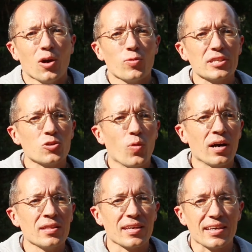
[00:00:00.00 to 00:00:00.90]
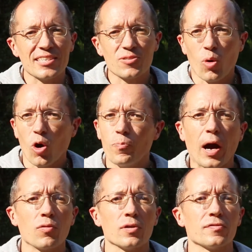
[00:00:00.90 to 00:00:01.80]
Which one is more
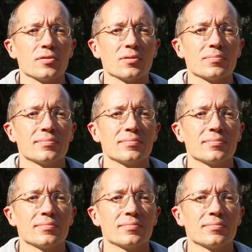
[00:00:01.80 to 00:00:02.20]
powerful?